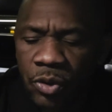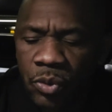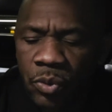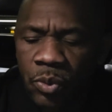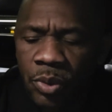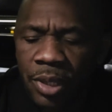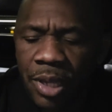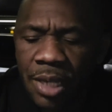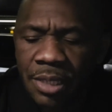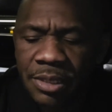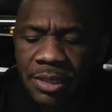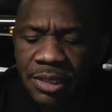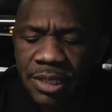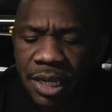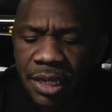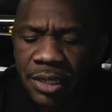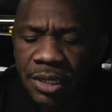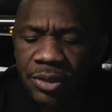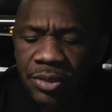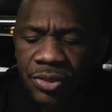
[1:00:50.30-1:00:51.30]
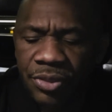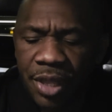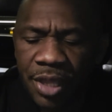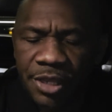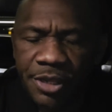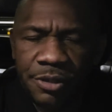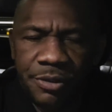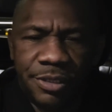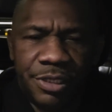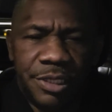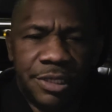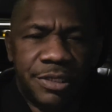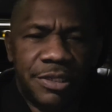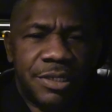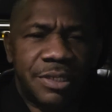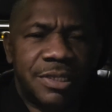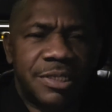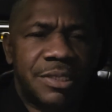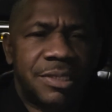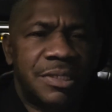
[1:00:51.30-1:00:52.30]
We are saying, thank you,
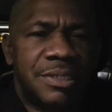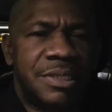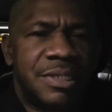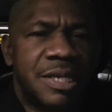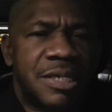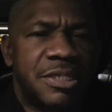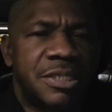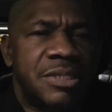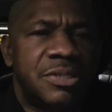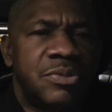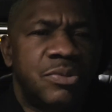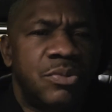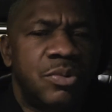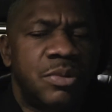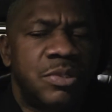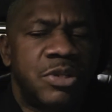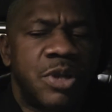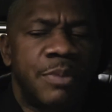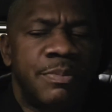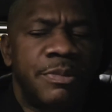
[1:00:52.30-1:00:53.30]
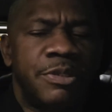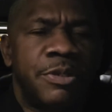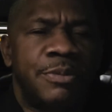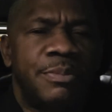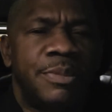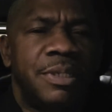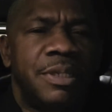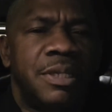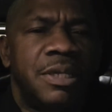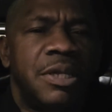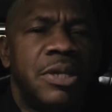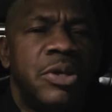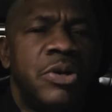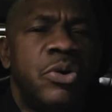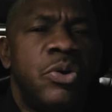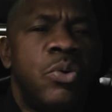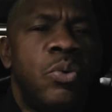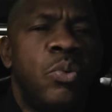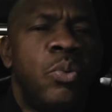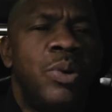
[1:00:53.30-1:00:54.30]
Jesus. That's what's coming to me.
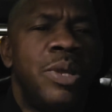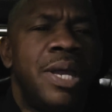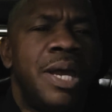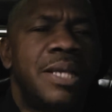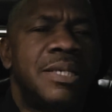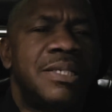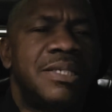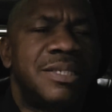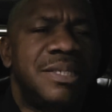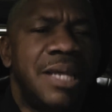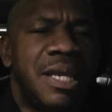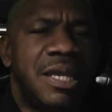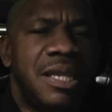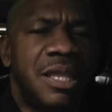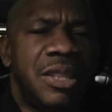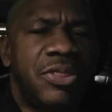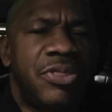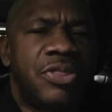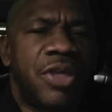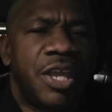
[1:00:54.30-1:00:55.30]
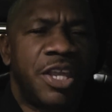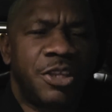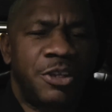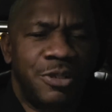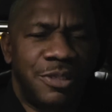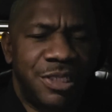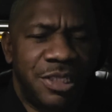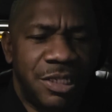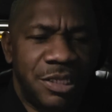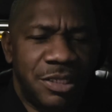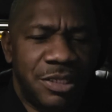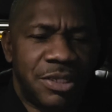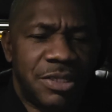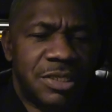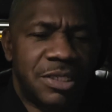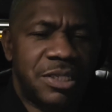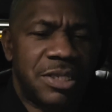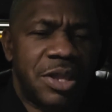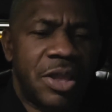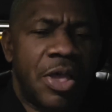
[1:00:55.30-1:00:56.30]
We are saying, thank you,
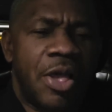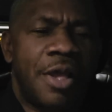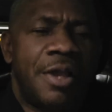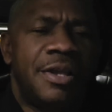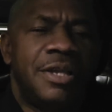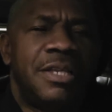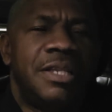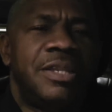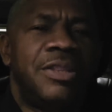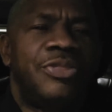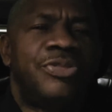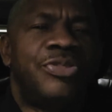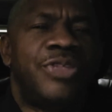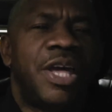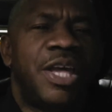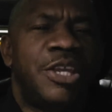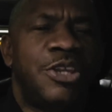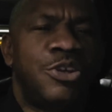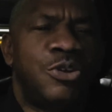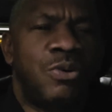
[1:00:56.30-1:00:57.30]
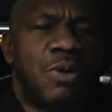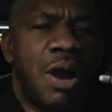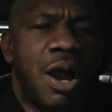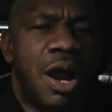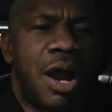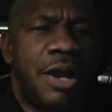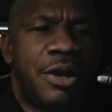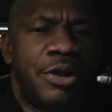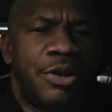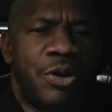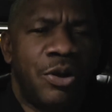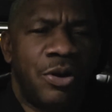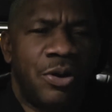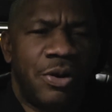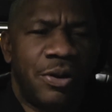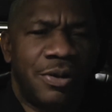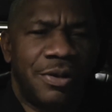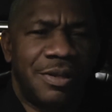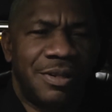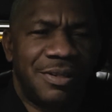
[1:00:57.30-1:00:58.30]
Jesus. Thank you, our
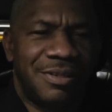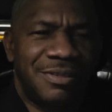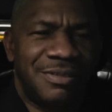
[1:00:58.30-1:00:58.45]
God.